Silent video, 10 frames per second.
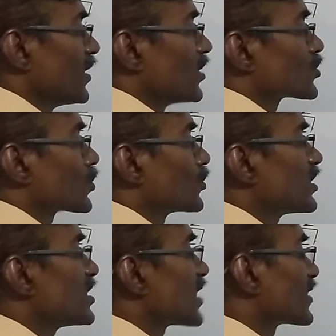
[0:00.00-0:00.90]
So
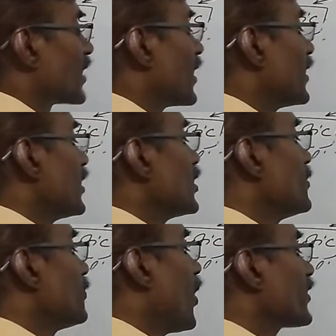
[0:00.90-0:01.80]
these are the
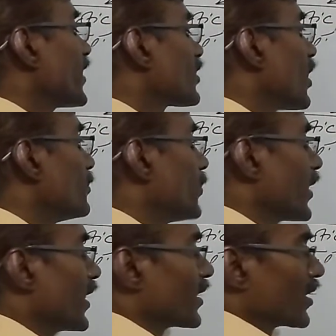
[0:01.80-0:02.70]
important
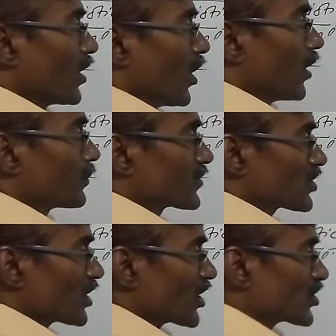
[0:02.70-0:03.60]
component of
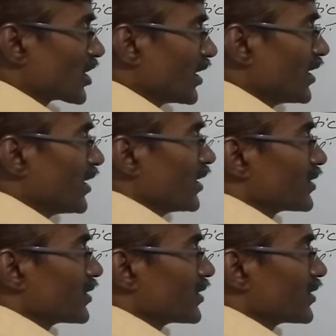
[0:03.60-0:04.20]
structurally,